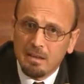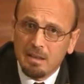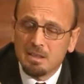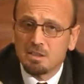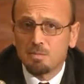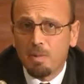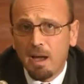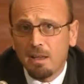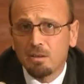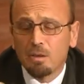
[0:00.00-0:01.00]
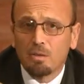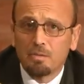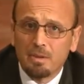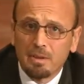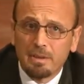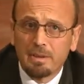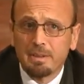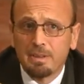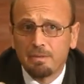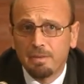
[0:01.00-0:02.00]
in spite of
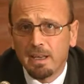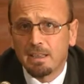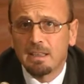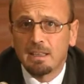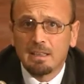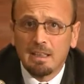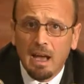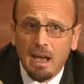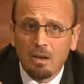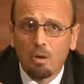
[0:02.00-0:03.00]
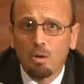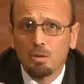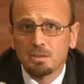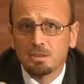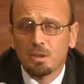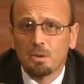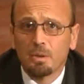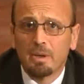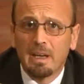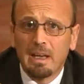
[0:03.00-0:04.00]
the fact that I also
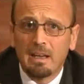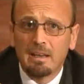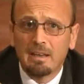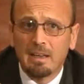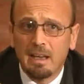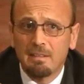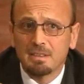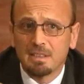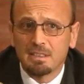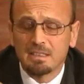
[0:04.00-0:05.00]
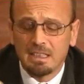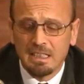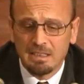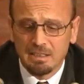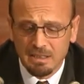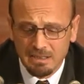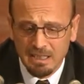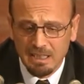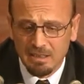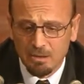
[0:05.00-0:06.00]
have
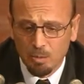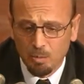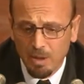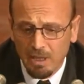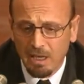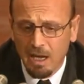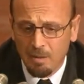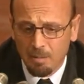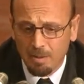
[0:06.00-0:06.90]
succeeded to pick up